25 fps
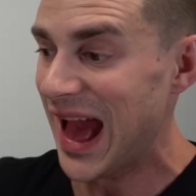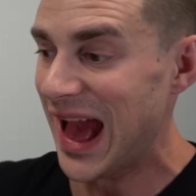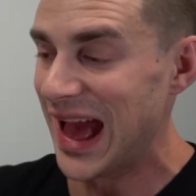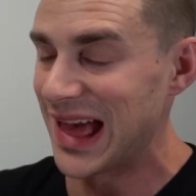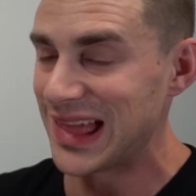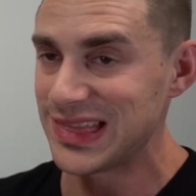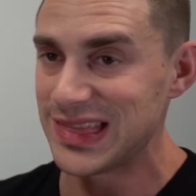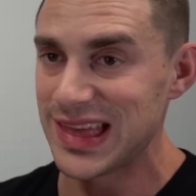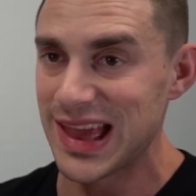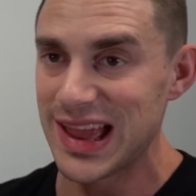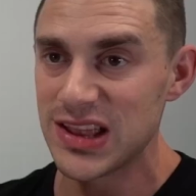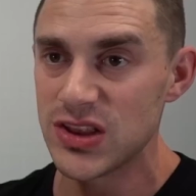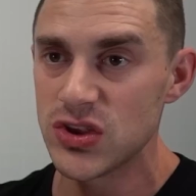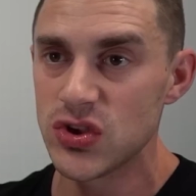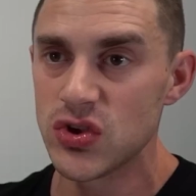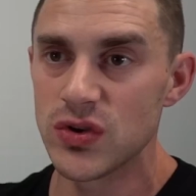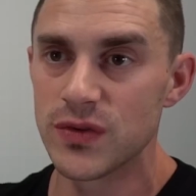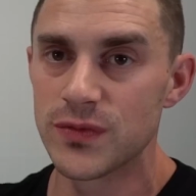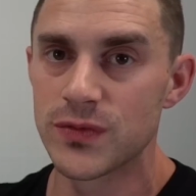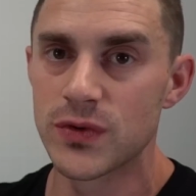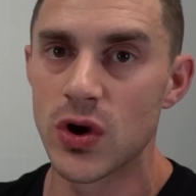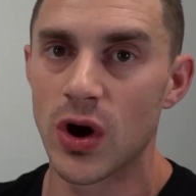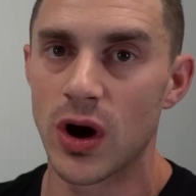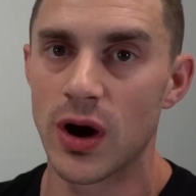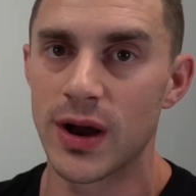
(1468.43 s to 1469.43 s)
And then
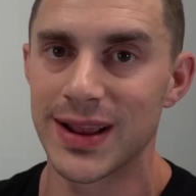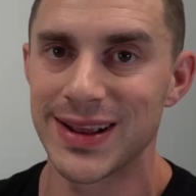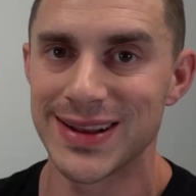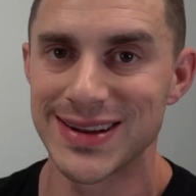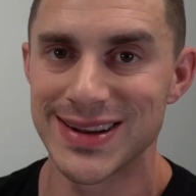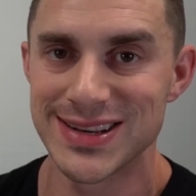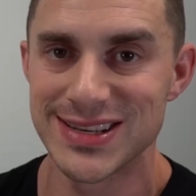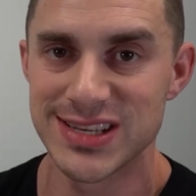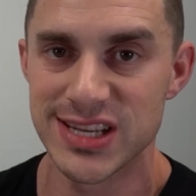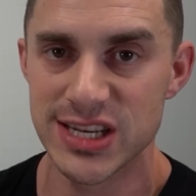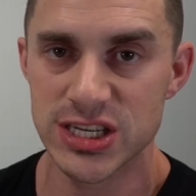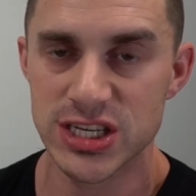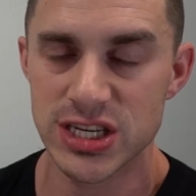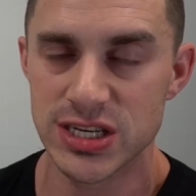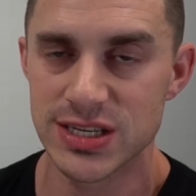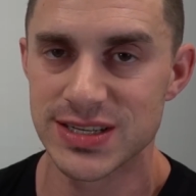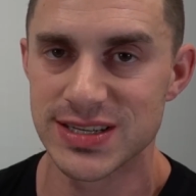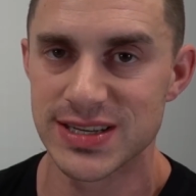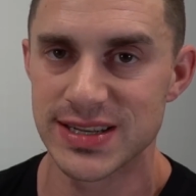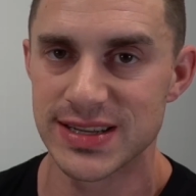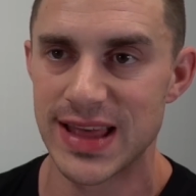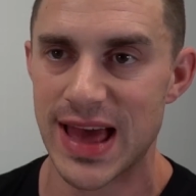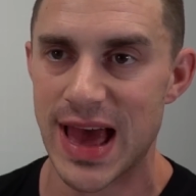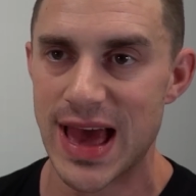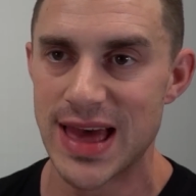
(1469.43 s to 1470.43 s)
you've got, in addition
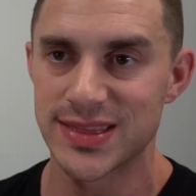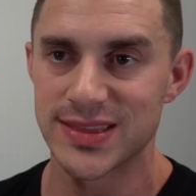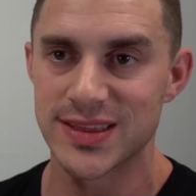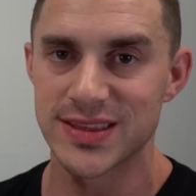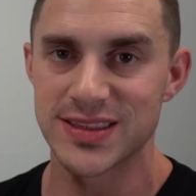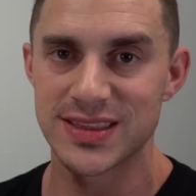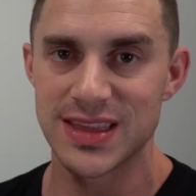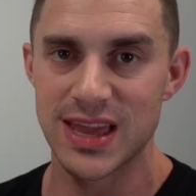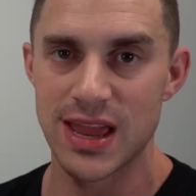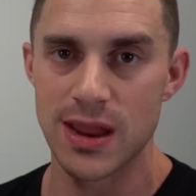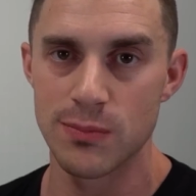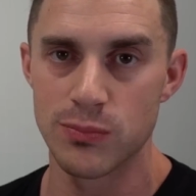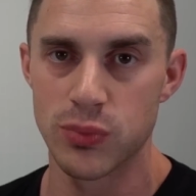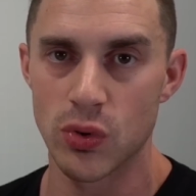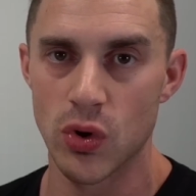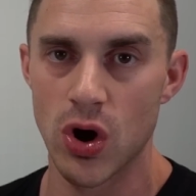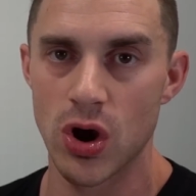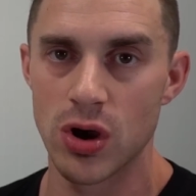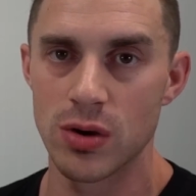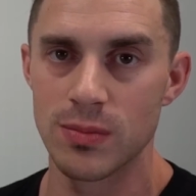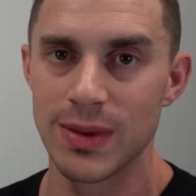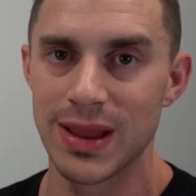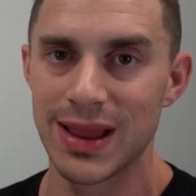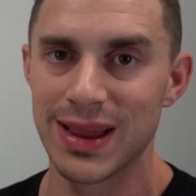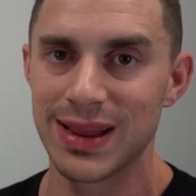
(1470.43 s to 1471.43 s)
to that, the
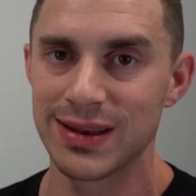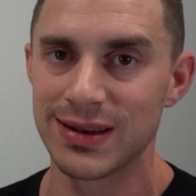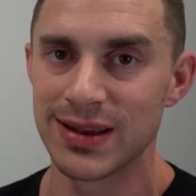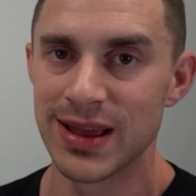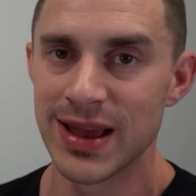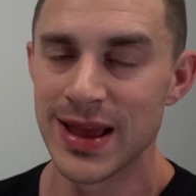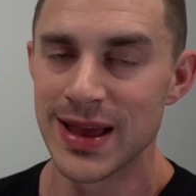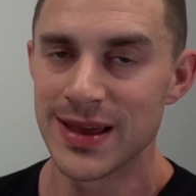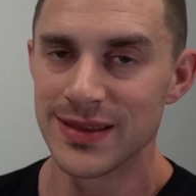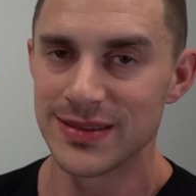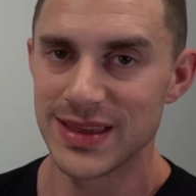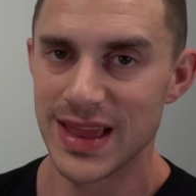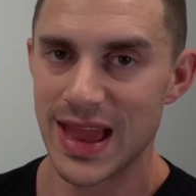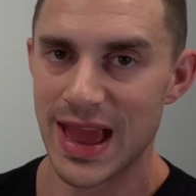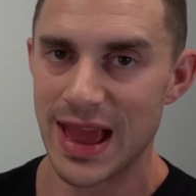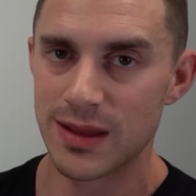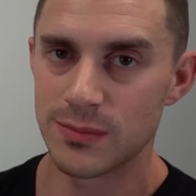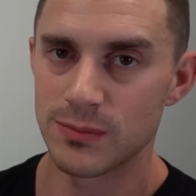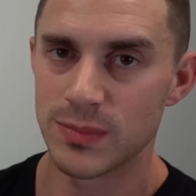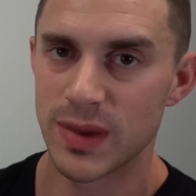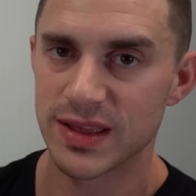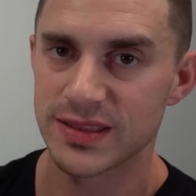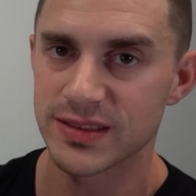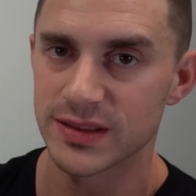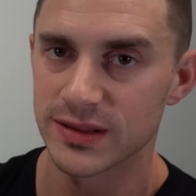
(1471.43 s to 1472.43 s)
theobromine, the
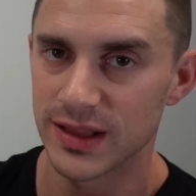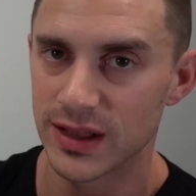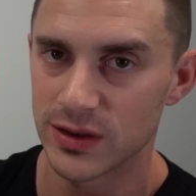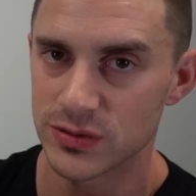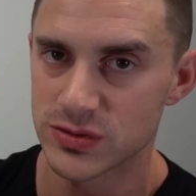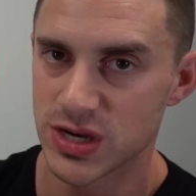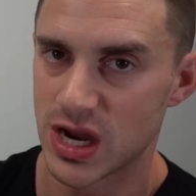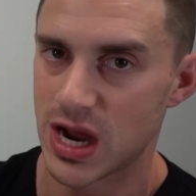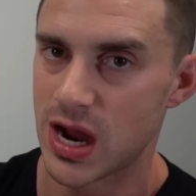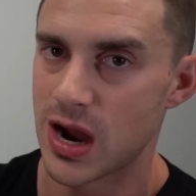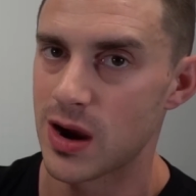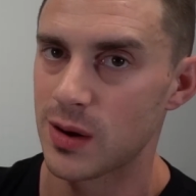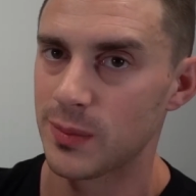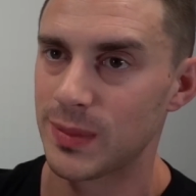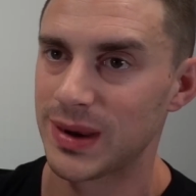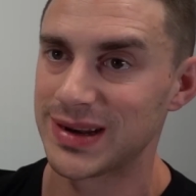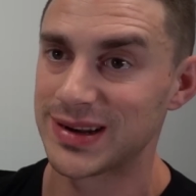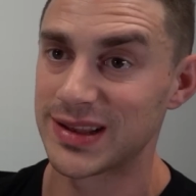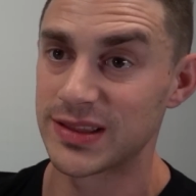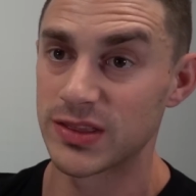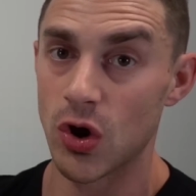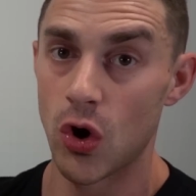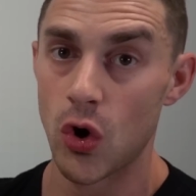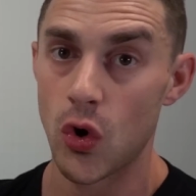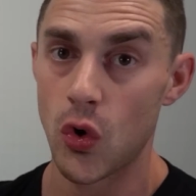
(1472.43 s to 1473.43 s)

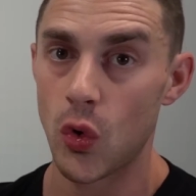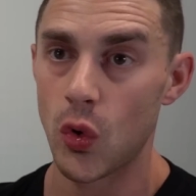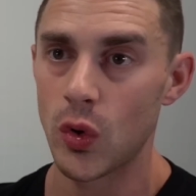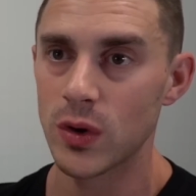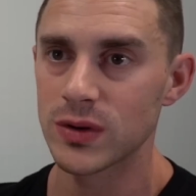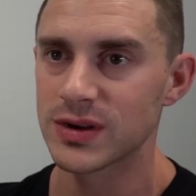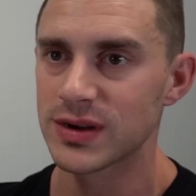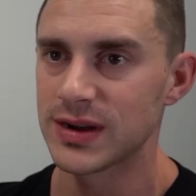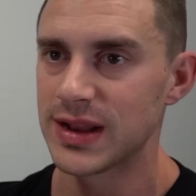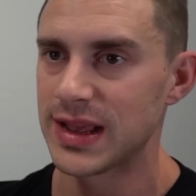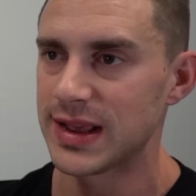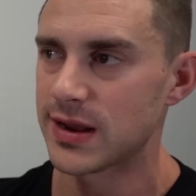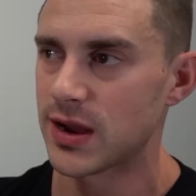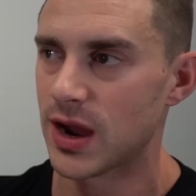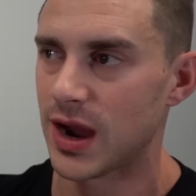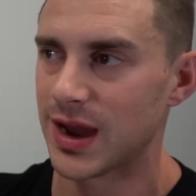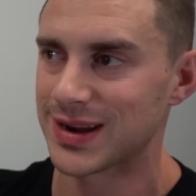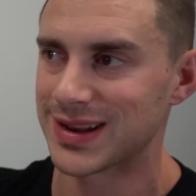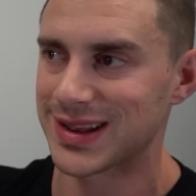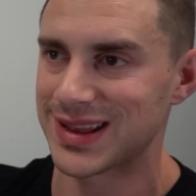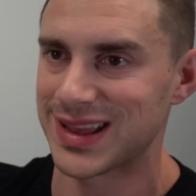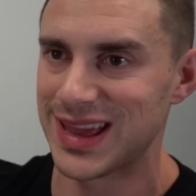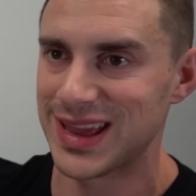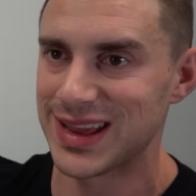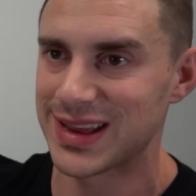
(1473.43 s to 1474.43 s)
N-methyl-L-tyramine, and the hortonine
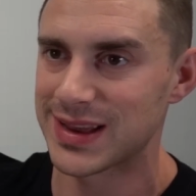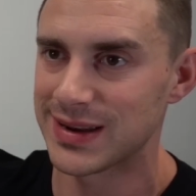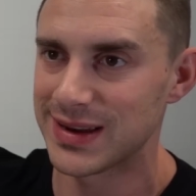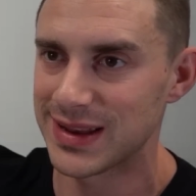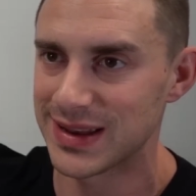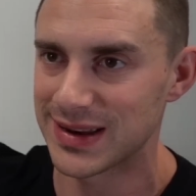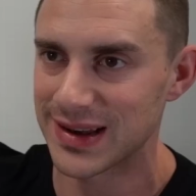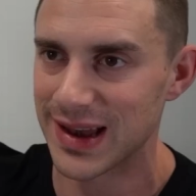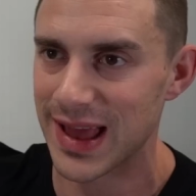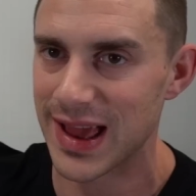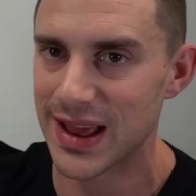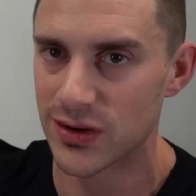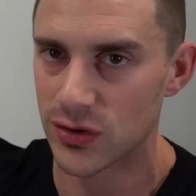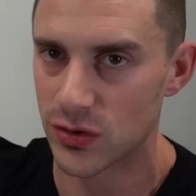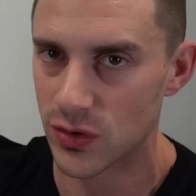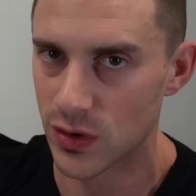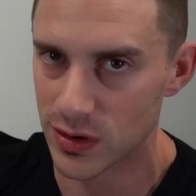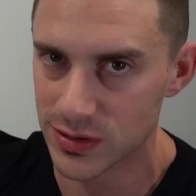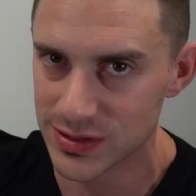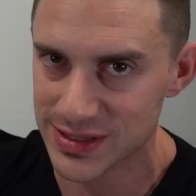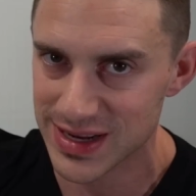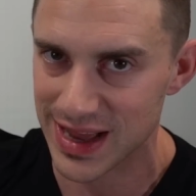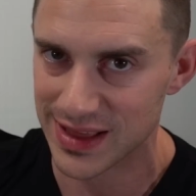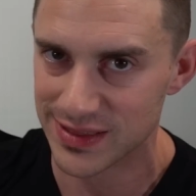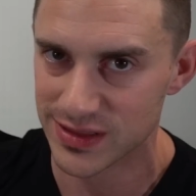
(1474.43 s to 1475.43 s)
kind of kicking in later
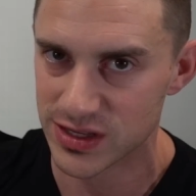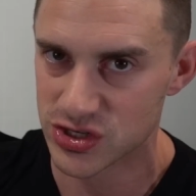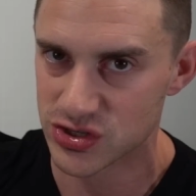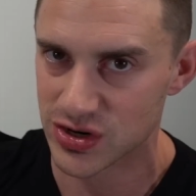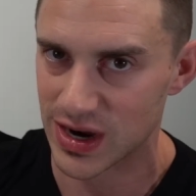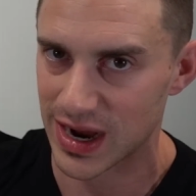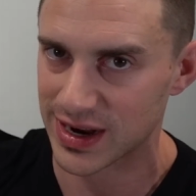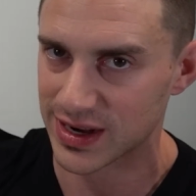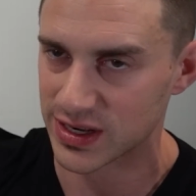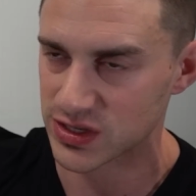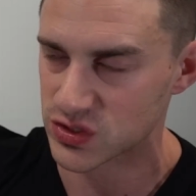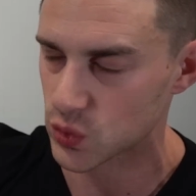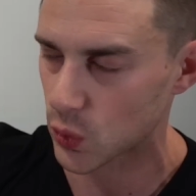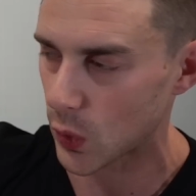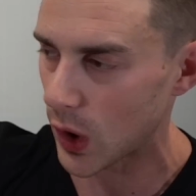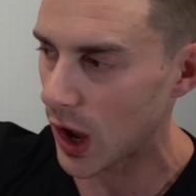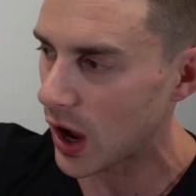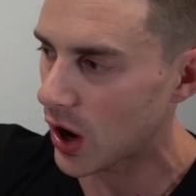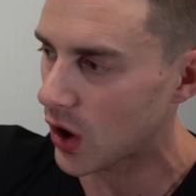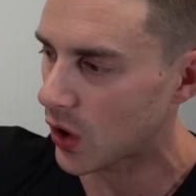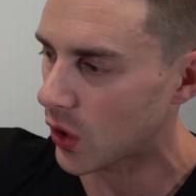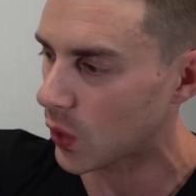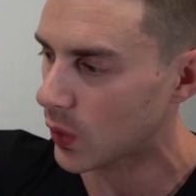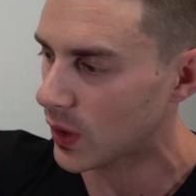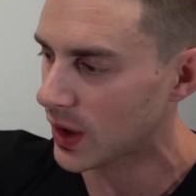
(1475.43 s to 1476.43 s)
on down the track as
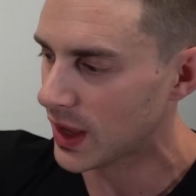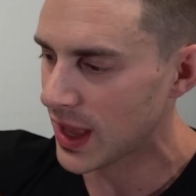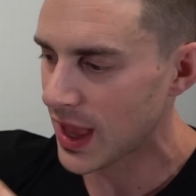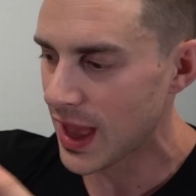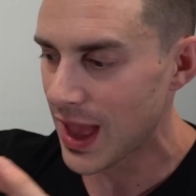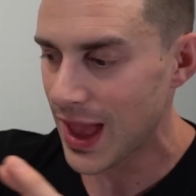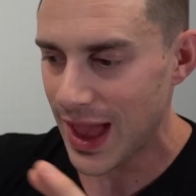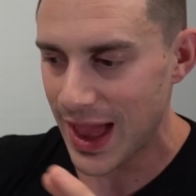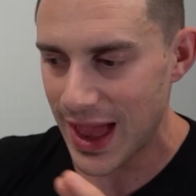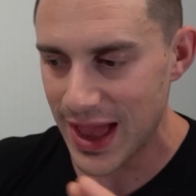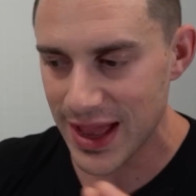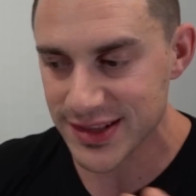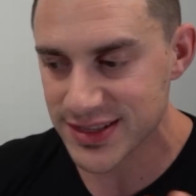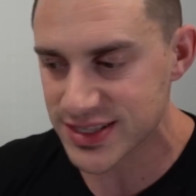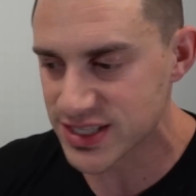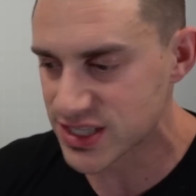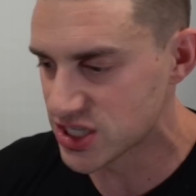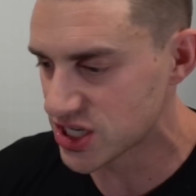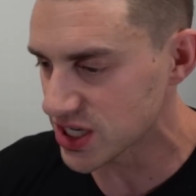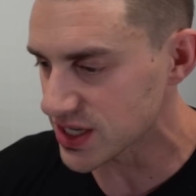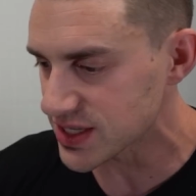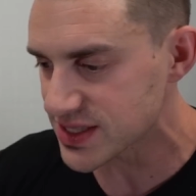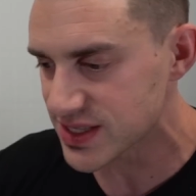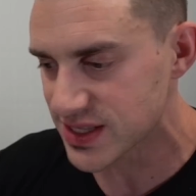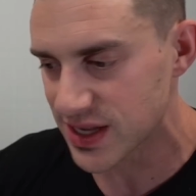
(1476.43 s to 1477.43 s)
well. It's
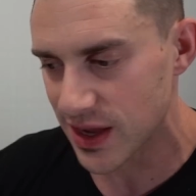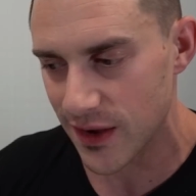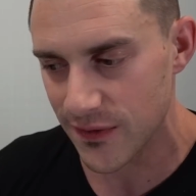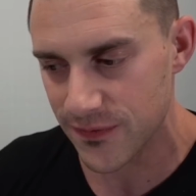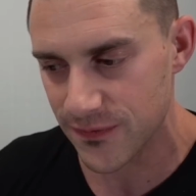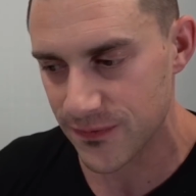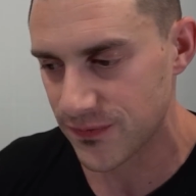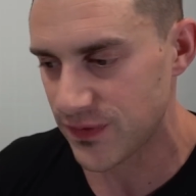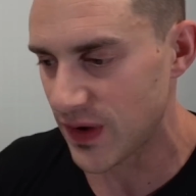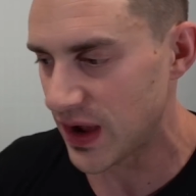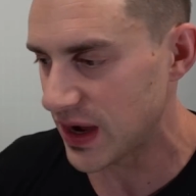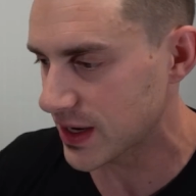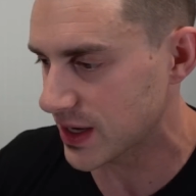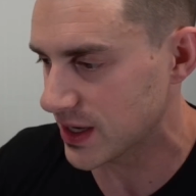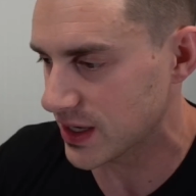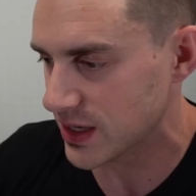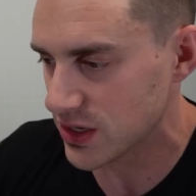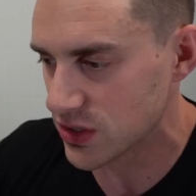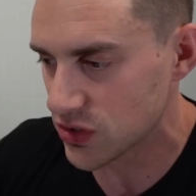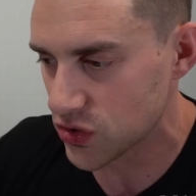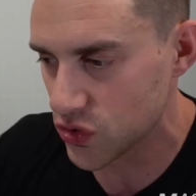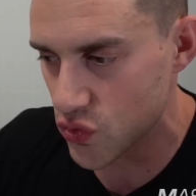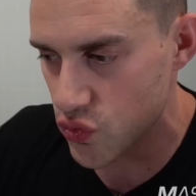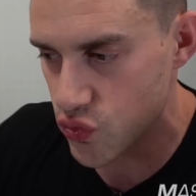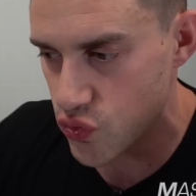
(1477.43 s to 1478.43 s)
just a
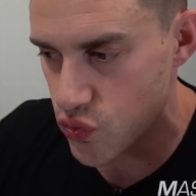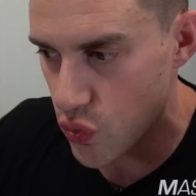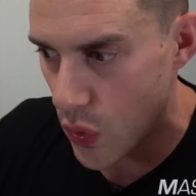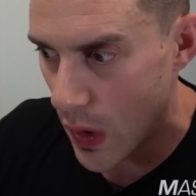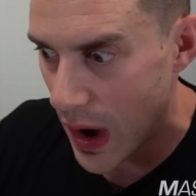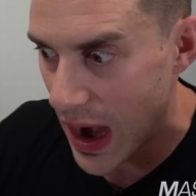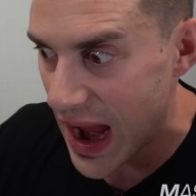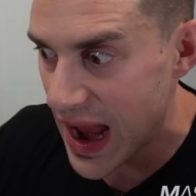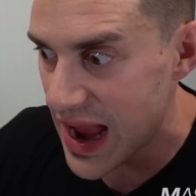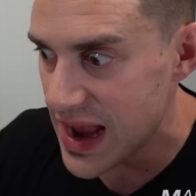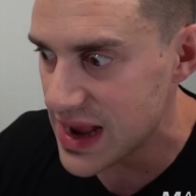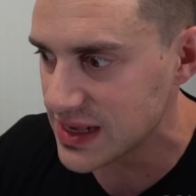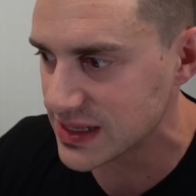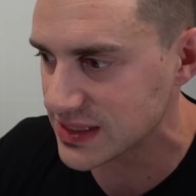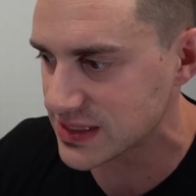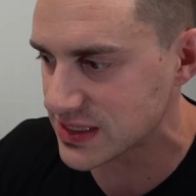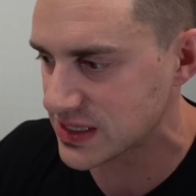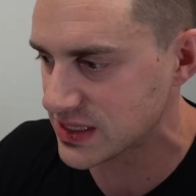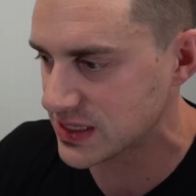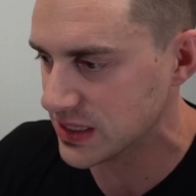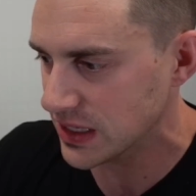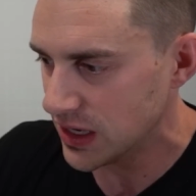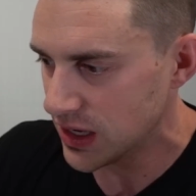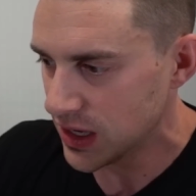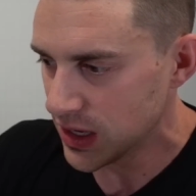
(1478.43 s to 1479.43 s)
f***ing
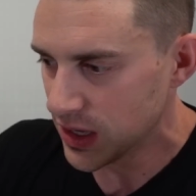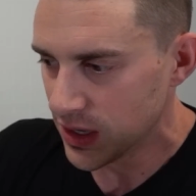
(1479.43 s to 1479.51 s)
great,